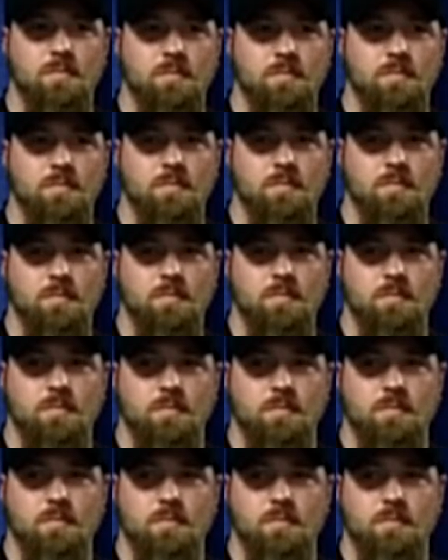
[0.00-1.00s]

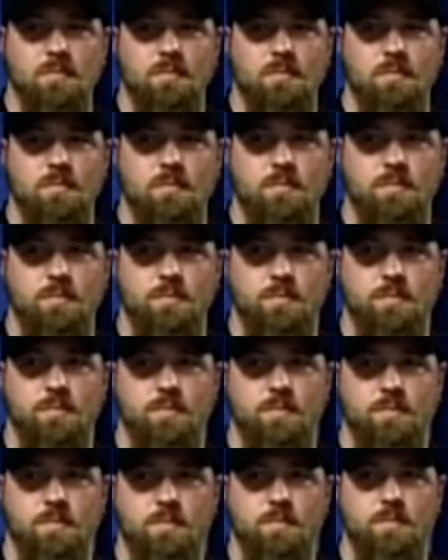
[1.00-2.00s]

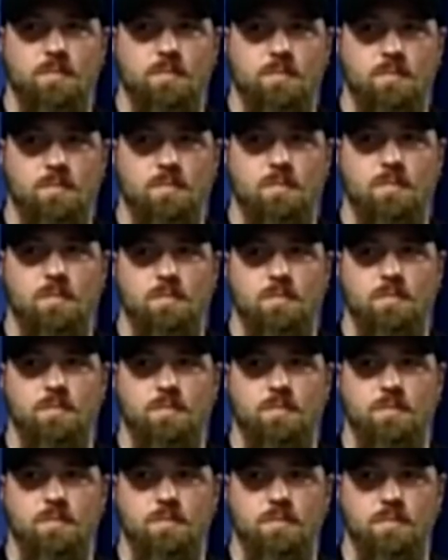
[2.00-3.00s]

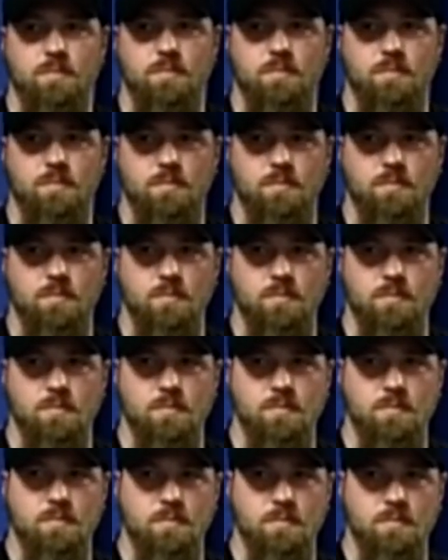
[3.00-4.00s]

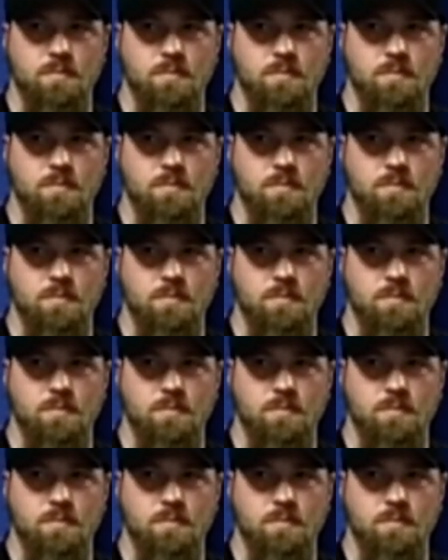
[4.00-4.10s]
This person isn't speaking.